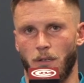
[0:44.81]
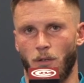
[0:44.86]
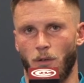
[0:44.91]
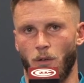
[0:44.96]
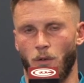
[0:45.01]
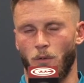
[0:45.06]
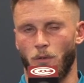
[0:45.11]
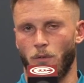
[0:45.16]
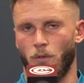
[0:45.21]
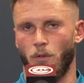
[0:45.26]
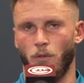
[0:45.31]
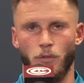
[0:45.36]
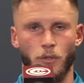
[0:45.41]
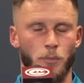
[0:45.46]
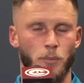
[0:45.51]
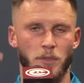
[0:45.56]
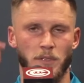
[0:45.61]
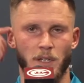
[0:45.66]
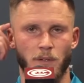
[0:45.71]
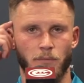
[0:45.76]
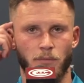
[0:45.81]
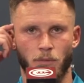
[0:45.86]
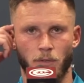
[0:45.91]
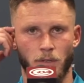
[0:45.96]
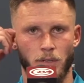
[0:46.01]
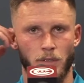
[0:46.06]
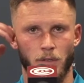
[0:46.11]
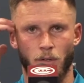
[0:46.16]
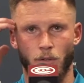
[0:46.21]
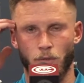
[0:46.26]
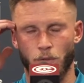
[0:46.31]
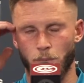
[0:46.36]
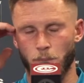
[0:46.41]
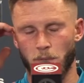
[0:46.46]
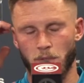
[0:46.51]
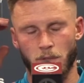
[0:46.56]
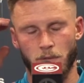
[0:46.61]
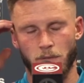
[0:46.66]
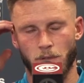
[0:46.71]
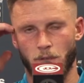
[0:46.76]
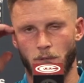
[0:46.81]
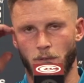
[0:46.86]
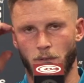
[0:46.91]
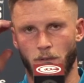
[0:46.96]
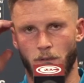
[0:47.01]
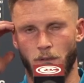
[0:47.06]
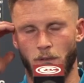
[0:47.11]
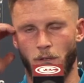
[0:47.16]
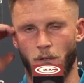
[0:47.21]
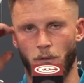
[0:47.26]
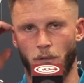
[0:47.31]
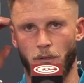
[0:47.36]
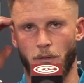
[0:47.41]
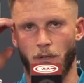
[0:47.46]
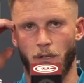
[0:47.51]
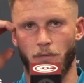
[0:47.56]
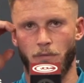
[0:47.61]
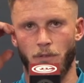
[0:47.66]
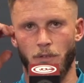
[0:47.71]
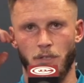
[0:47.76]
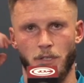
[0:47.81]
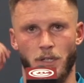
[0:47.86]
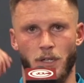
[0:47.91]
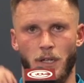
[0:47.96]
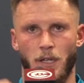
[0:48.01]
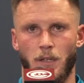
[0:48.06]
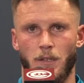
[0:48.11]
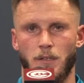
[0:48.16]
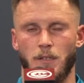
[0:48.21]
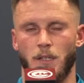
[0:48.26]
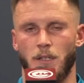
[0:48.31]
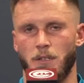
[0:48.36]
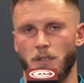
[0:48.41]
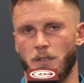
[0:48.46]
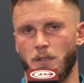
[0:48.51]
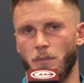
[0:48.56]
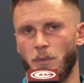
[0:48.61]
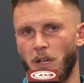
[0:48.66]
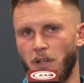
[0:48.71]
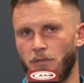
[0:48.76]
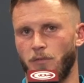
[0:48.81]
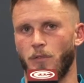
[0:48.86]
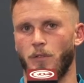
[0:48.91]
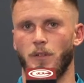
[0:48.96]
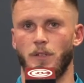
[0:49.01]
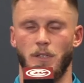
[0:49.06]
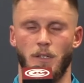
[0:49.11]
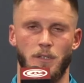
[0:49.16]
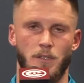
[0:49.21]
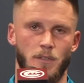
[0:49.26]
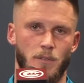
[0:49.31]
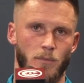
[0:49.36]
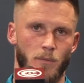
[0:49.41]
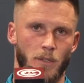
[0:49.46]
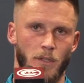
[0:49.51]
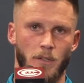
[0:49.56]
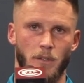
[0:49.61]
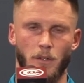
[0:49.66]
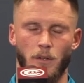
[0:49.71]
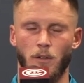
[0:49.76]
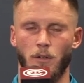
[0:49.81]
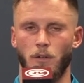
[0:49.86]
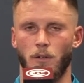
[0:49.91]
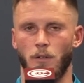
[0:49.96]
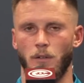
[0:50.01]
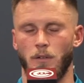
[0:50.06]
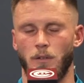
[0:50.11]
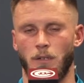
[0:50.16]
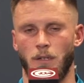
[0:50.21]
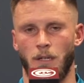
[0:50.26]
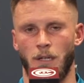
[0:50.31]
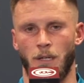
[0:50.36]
You know, the whole group was up for it. The whole group deserves the credit for the shutout. It's not just the back four, it's not just Will and goal.